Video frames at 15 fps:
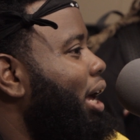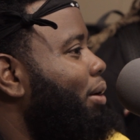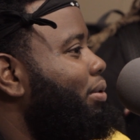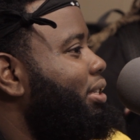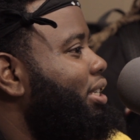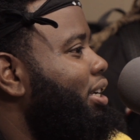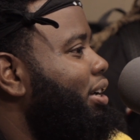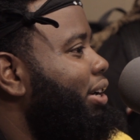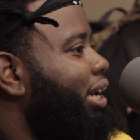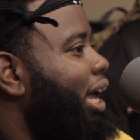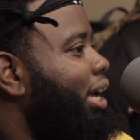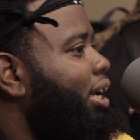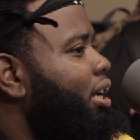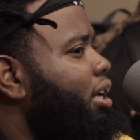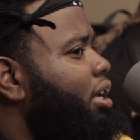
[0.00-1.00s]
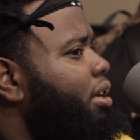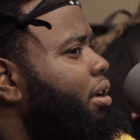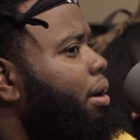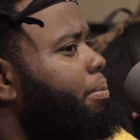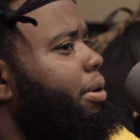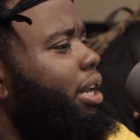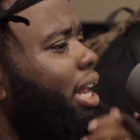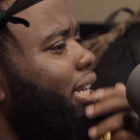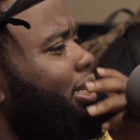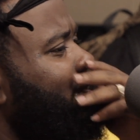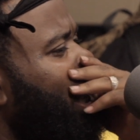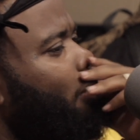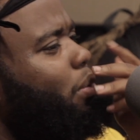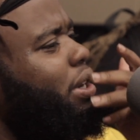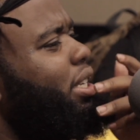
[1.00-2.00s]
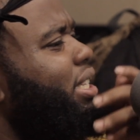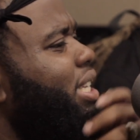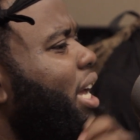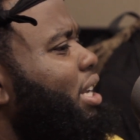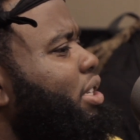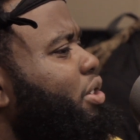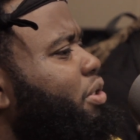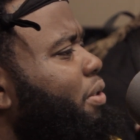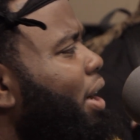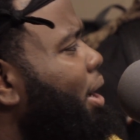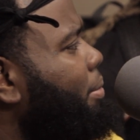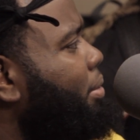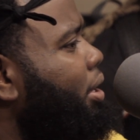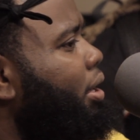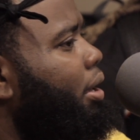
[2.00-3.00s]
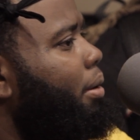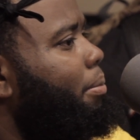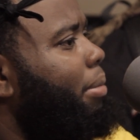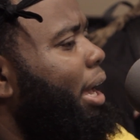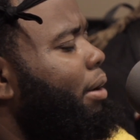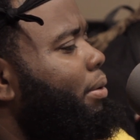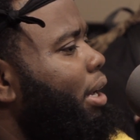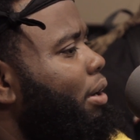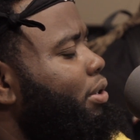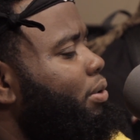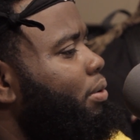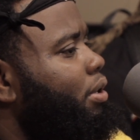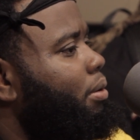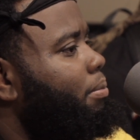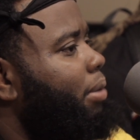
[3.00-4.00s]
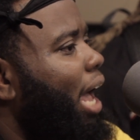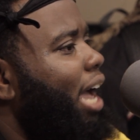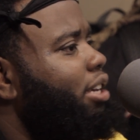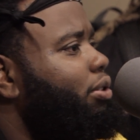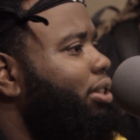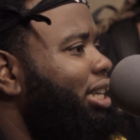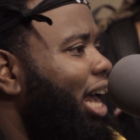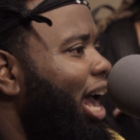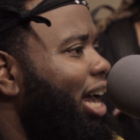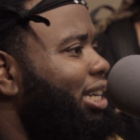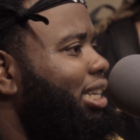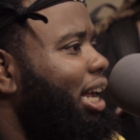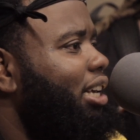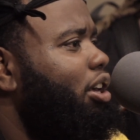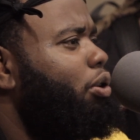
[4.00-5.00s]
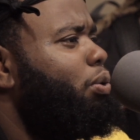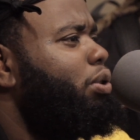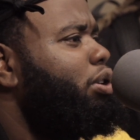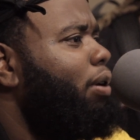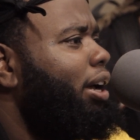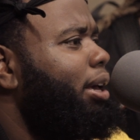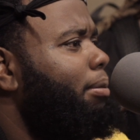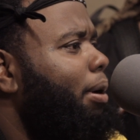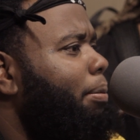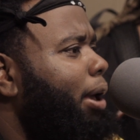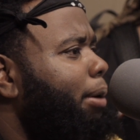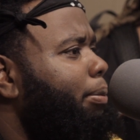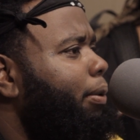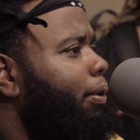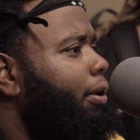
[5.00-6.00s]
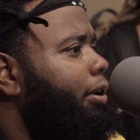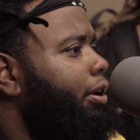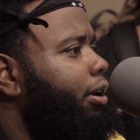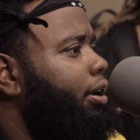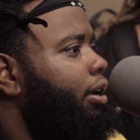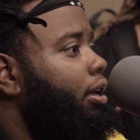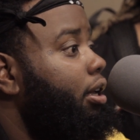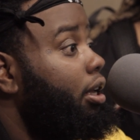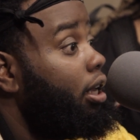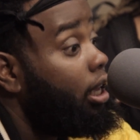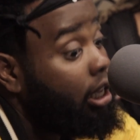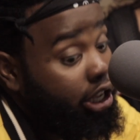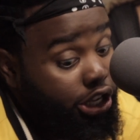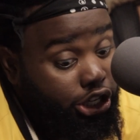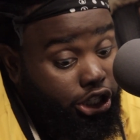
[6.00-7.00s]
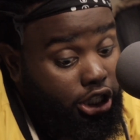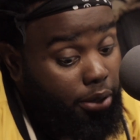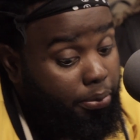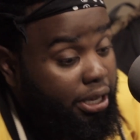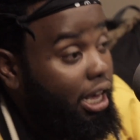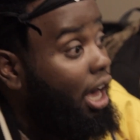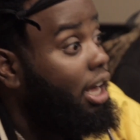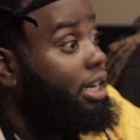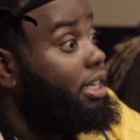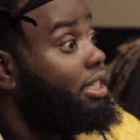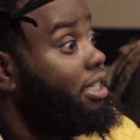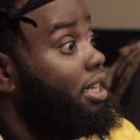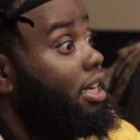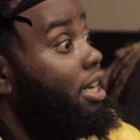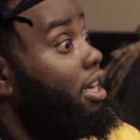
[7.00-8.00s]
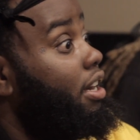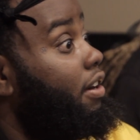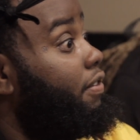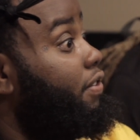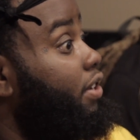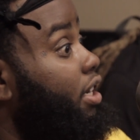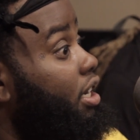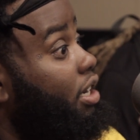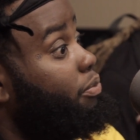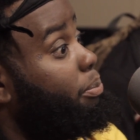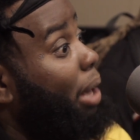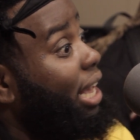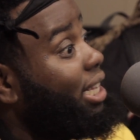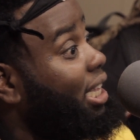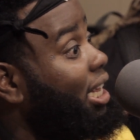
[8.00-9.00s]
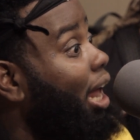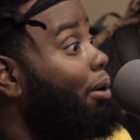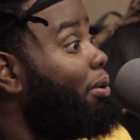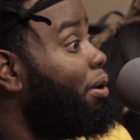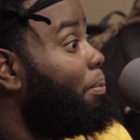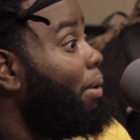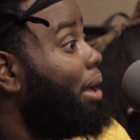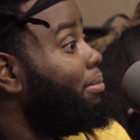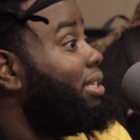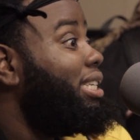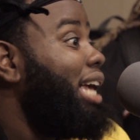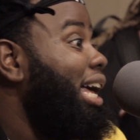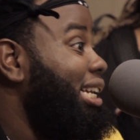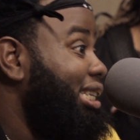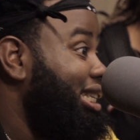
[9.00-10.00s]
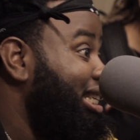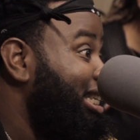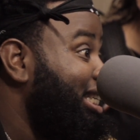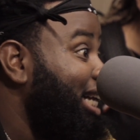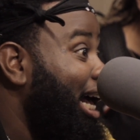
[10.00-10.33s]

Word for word: I was here, like mm. put it like this: I wasn't signing scrap mm. back when I was with them, but I used to ask like, "Yo, when do I get my paperwork?" To be honest, of back then I would have probably signed a six